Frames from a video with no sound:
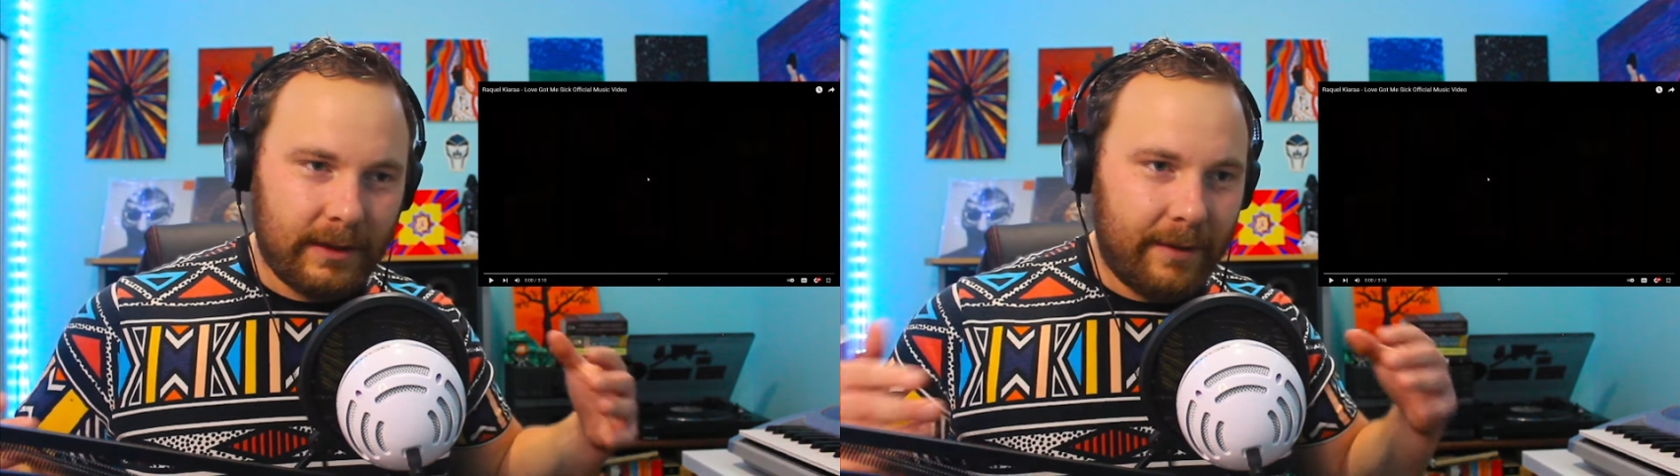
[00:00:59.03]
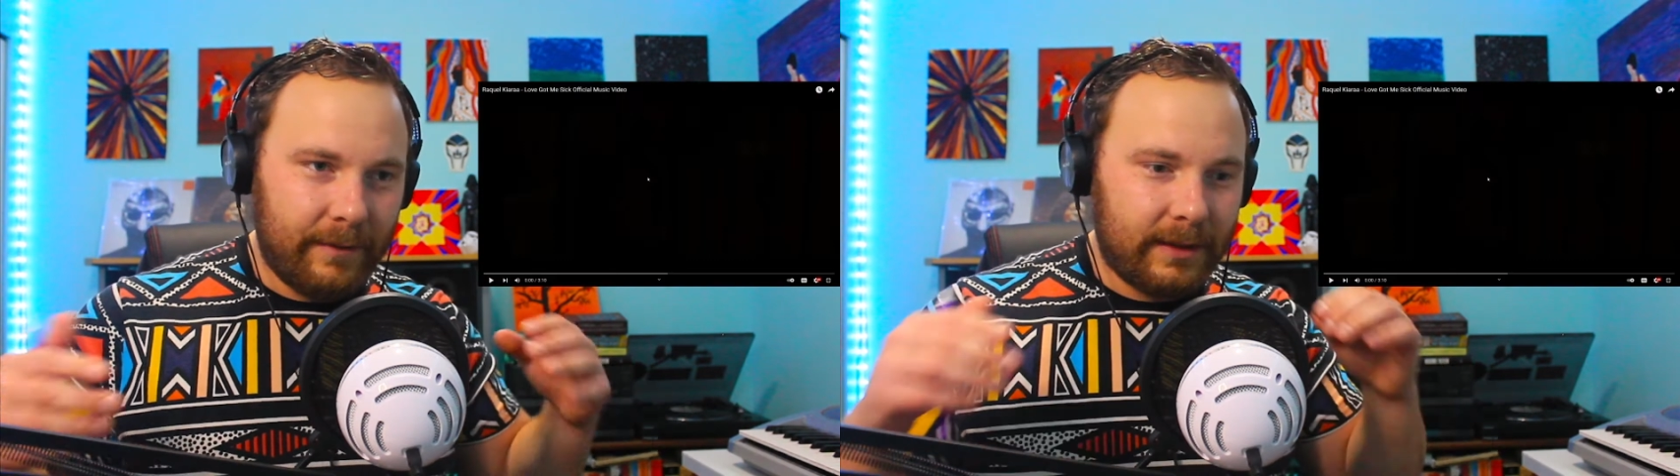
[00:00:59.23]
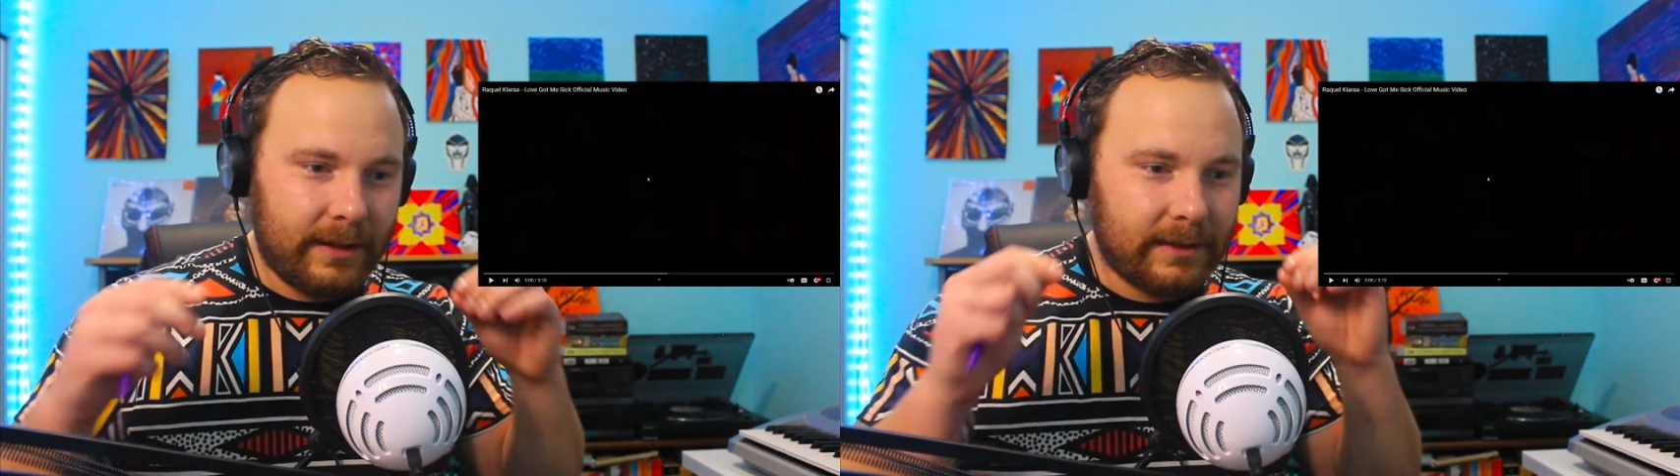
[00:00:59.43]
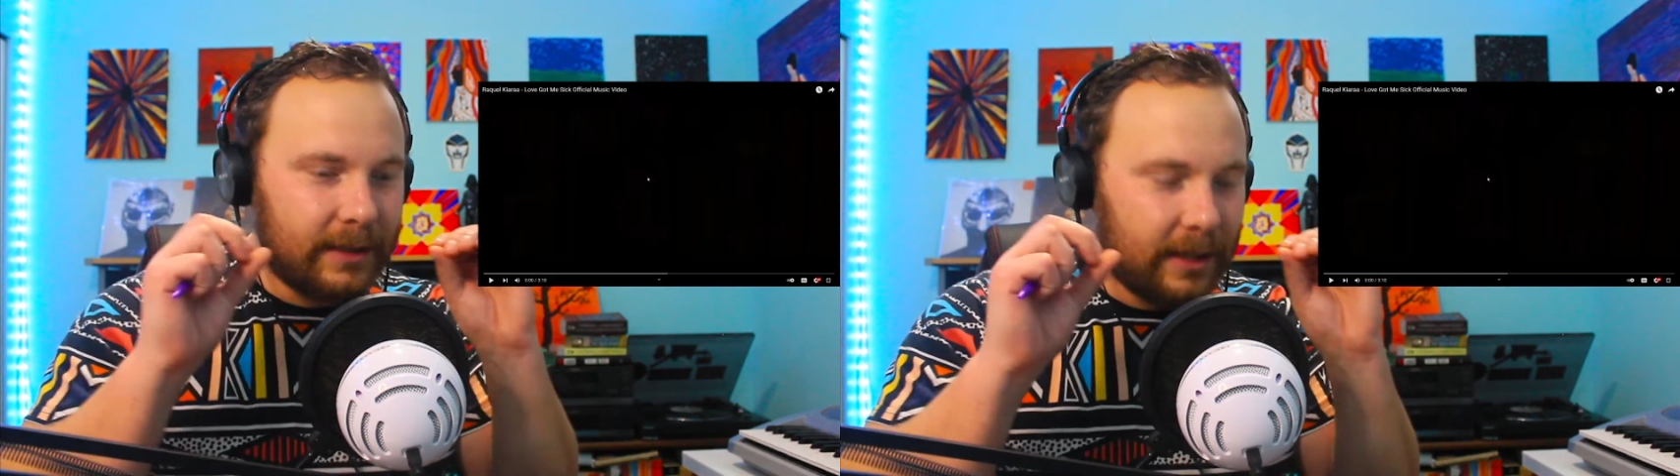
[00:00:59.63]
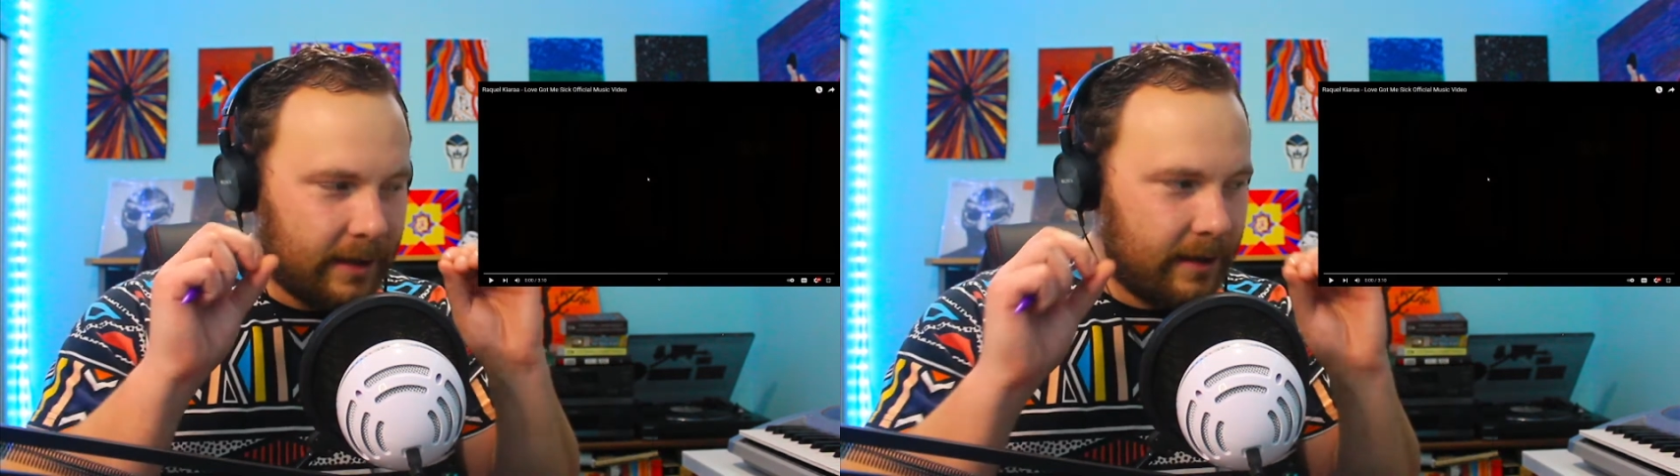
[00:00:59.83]
Everything's
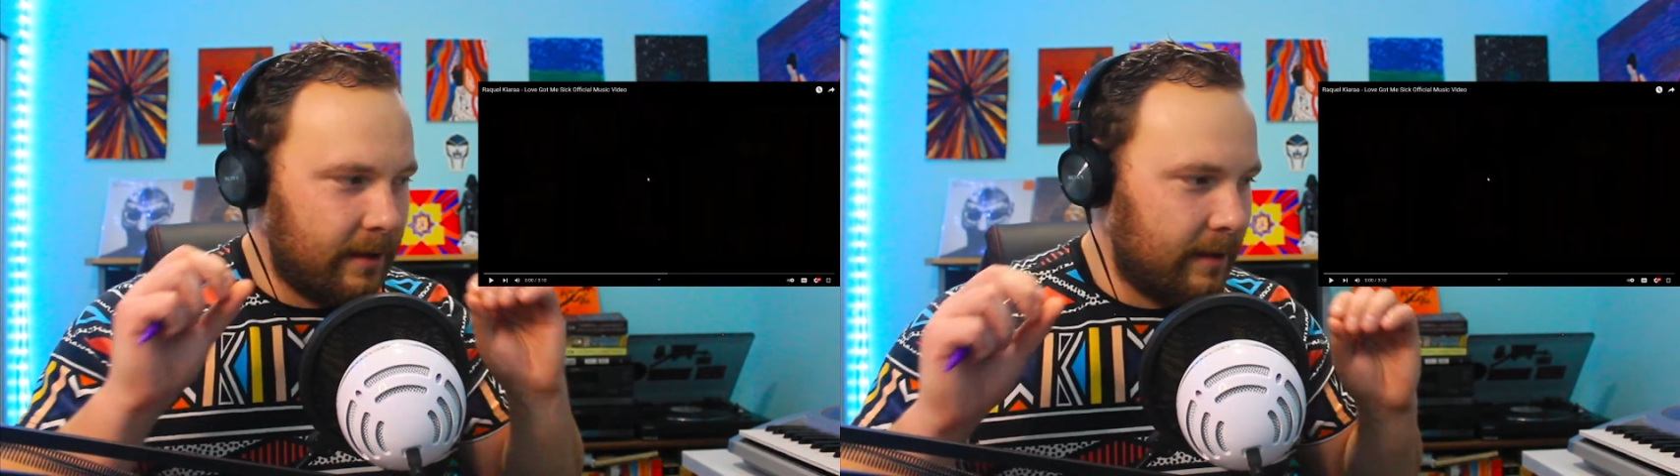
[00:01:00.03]
good.